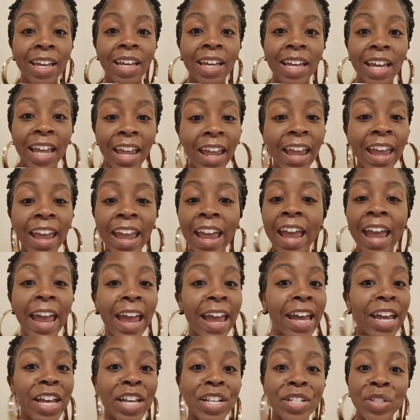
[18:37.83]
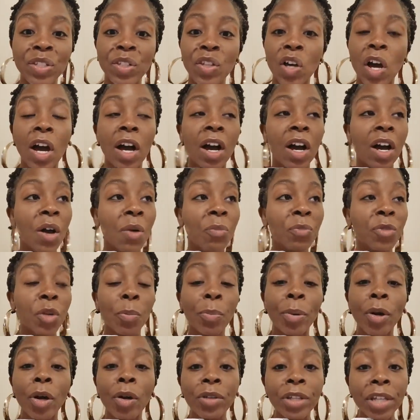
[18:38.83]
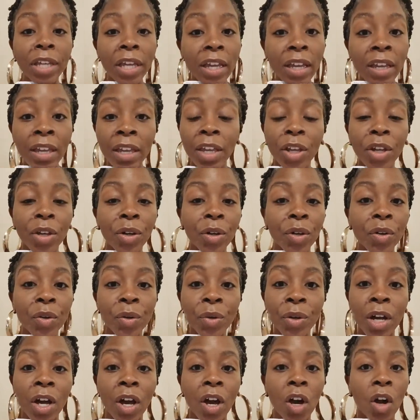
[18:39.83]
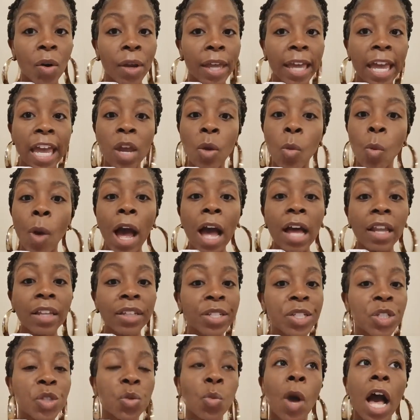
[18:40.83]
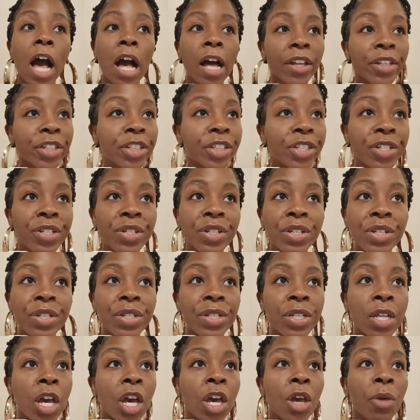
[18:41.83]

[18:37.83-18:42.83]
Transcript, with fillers: It, it has um, Napoleon Hill, okay, Wallace Wattles,